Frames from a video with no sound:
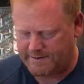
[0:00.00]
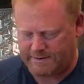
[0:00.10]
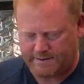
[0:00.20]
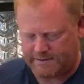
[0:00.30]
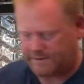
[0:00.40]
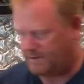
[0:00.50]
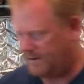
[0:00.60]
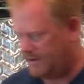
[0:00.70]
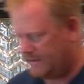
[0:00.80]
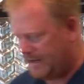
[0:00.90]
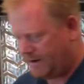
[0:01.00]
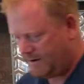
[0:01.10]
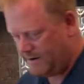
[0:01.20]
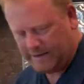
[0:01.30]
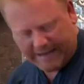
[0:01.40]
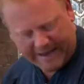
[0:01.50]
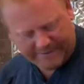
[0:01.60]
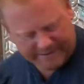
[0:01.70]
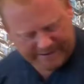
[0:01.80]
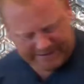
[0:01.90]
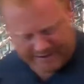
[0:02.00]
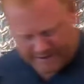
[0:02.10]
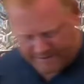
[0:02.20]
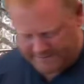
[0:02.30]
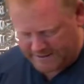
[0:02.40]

So, get that good and lathered in there.